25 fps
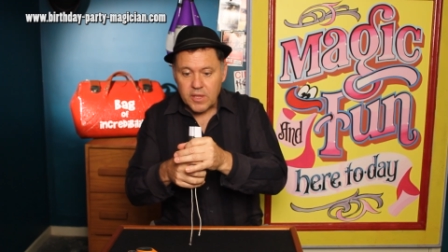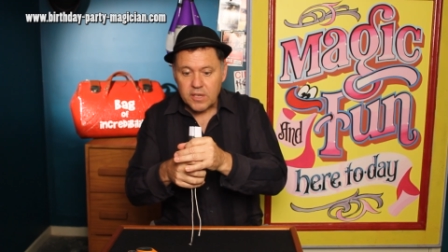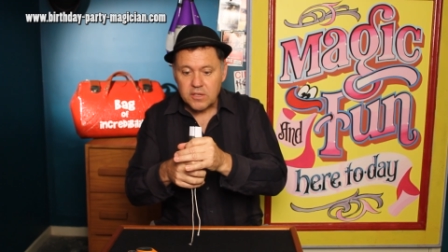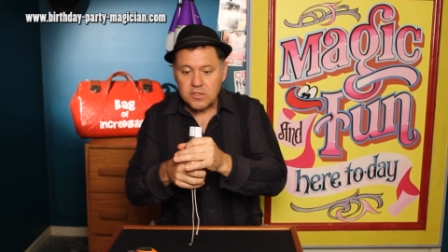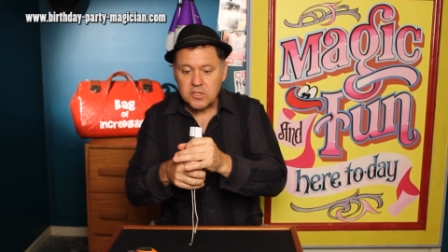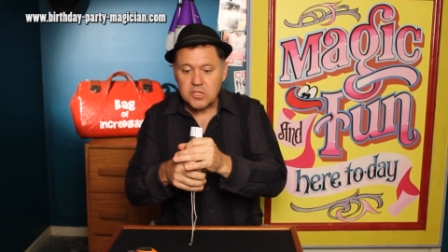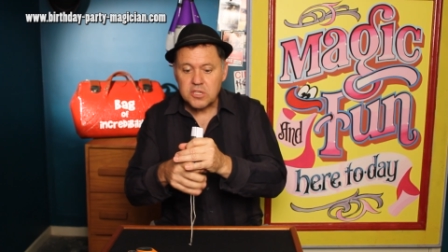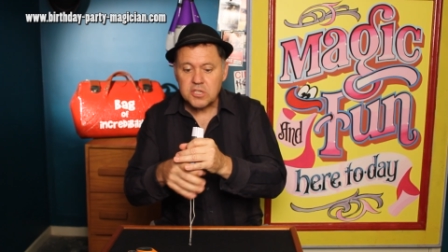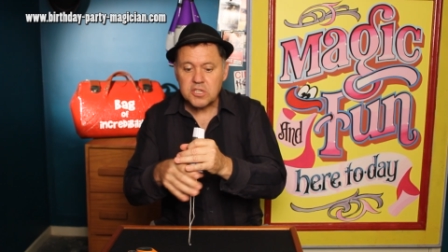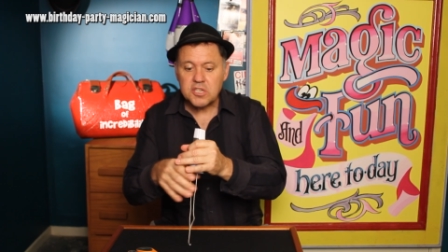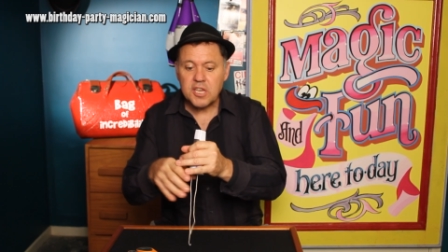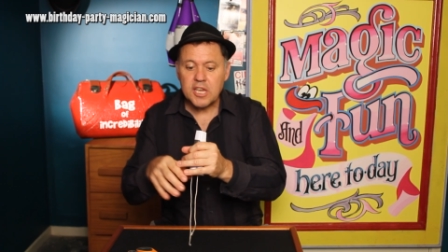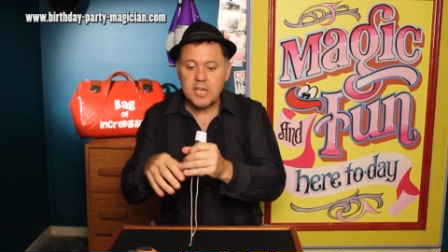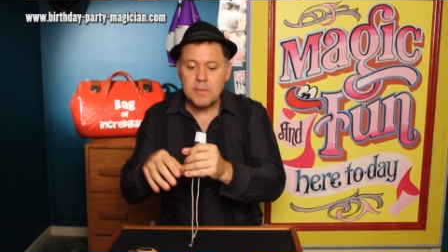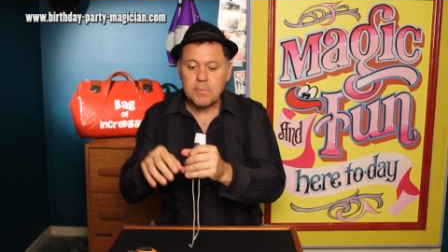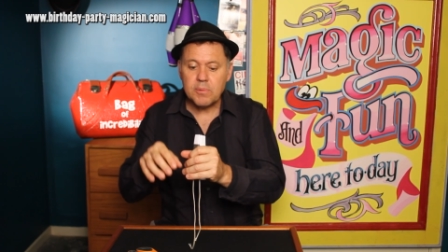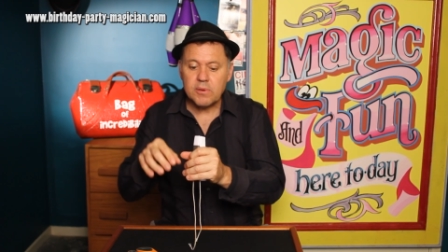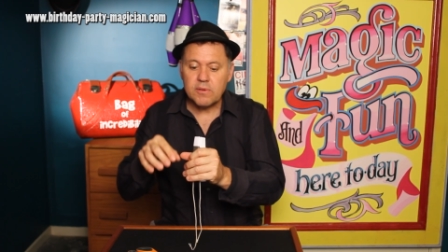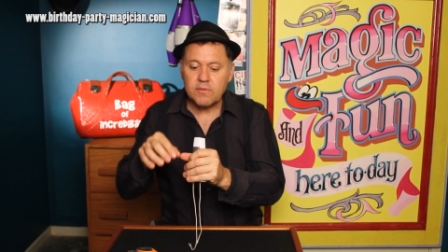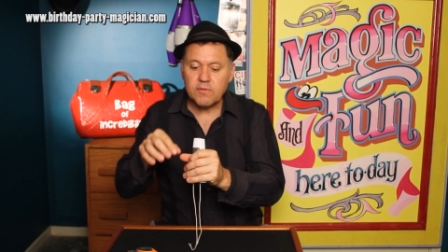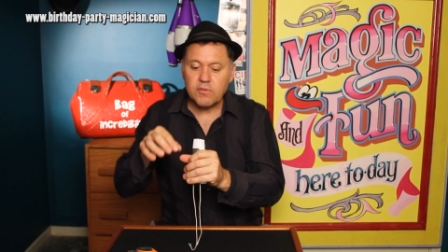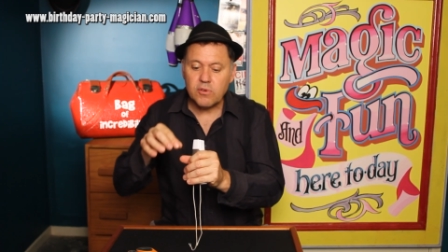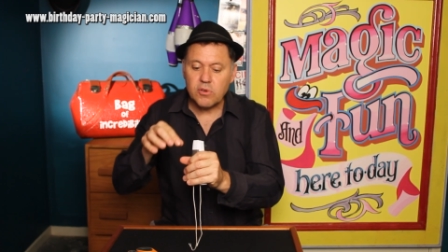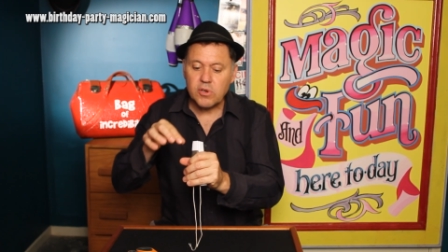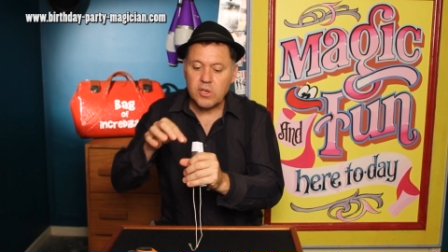just keep
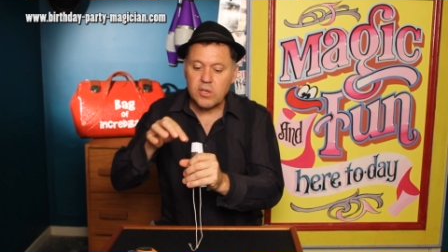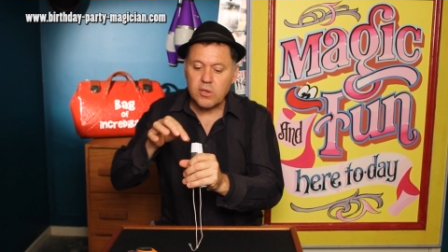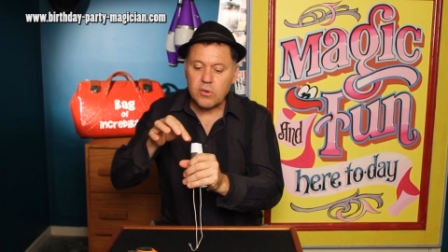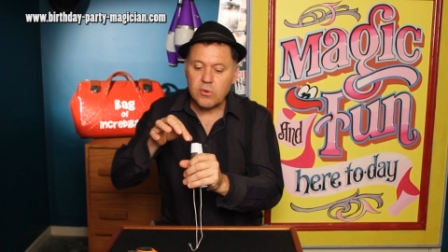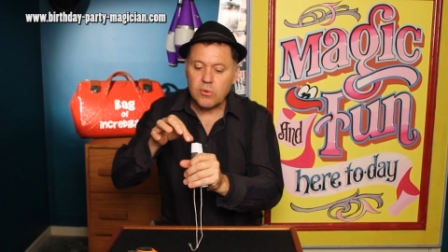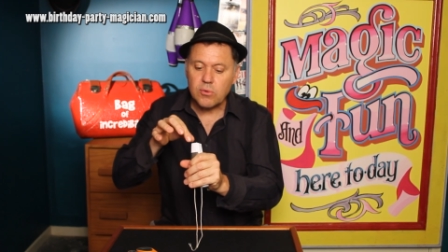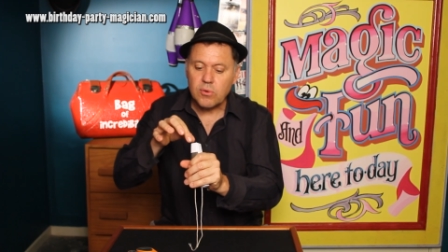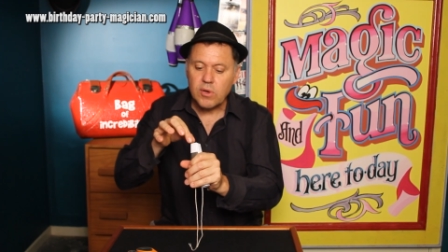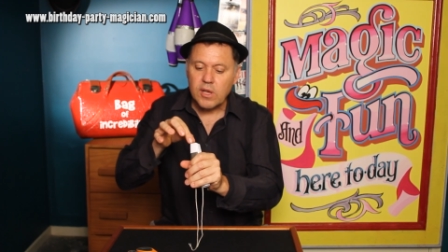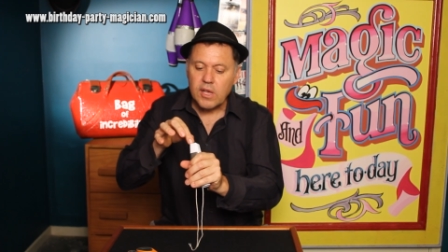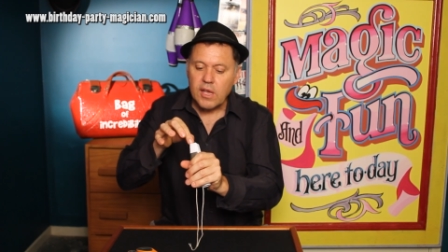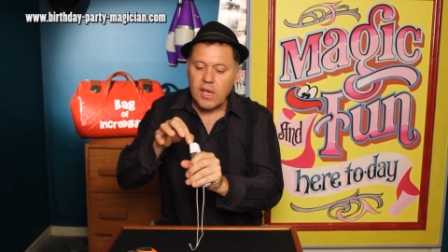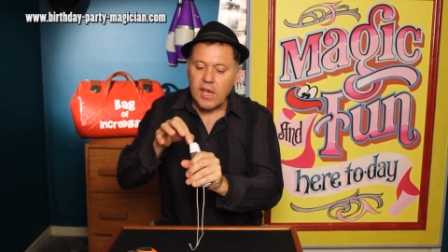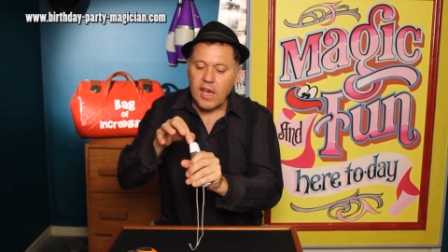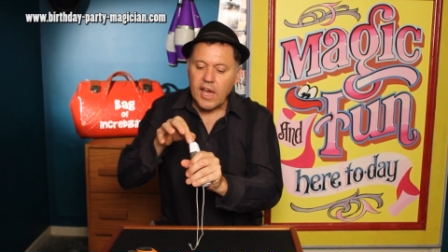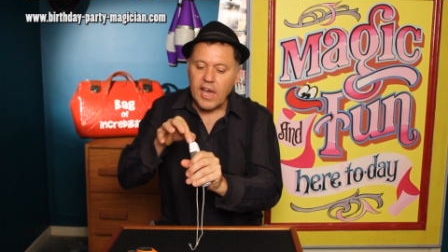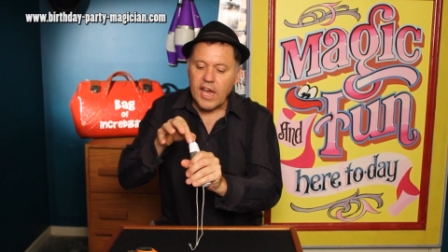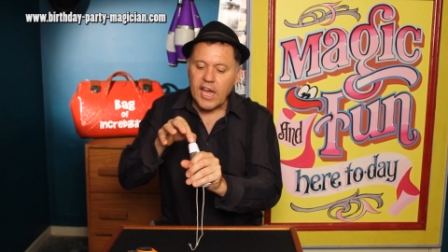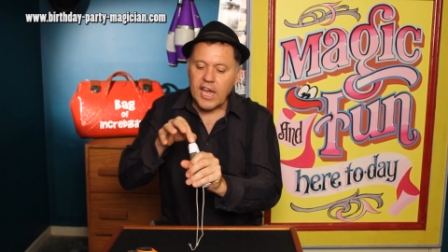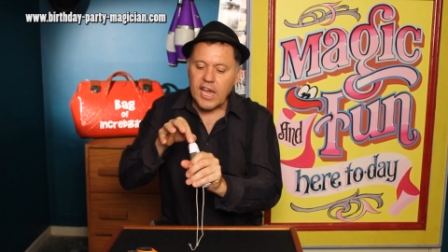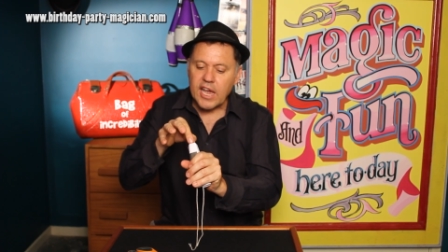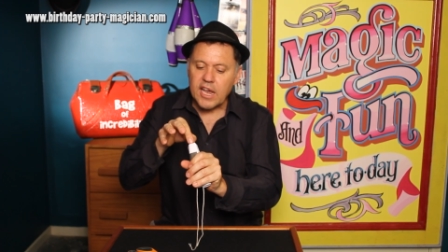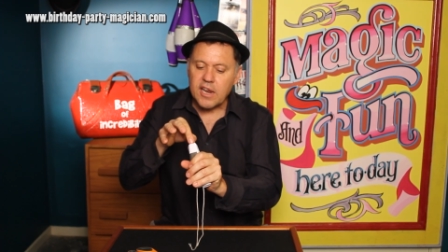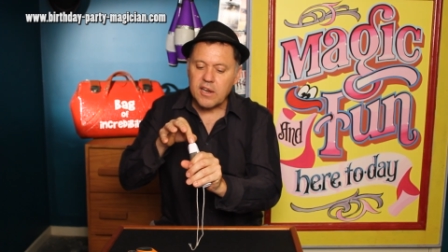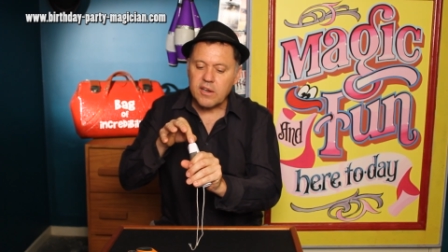it vertical
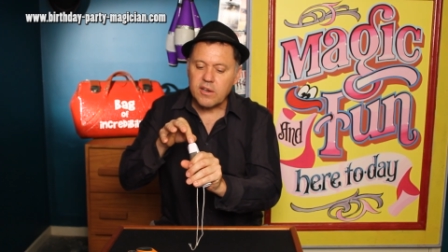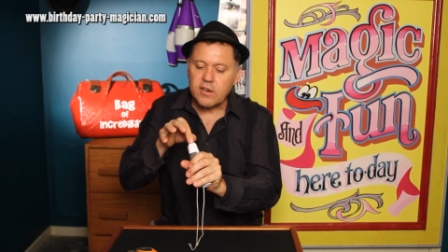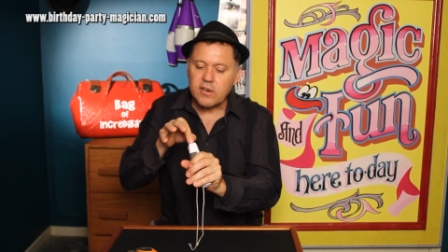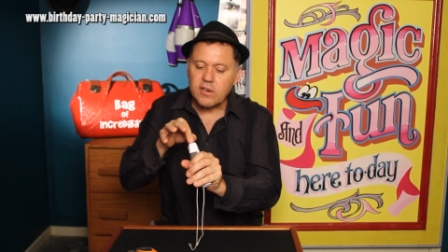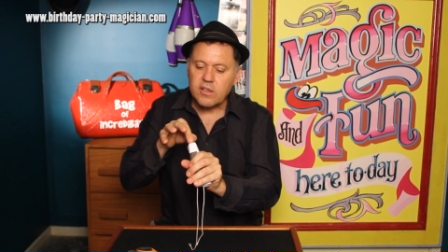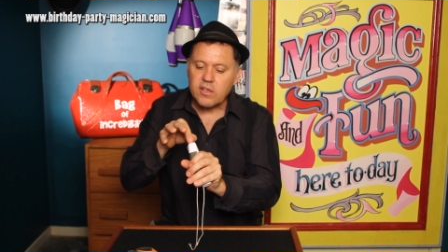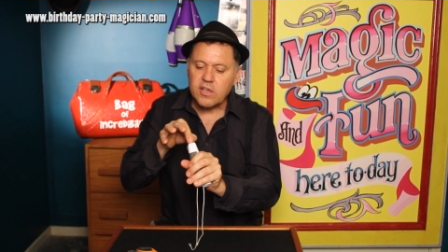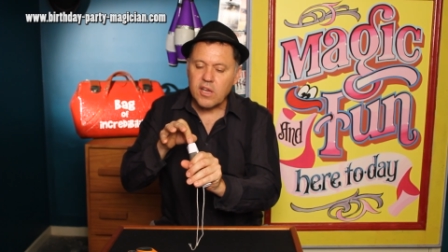and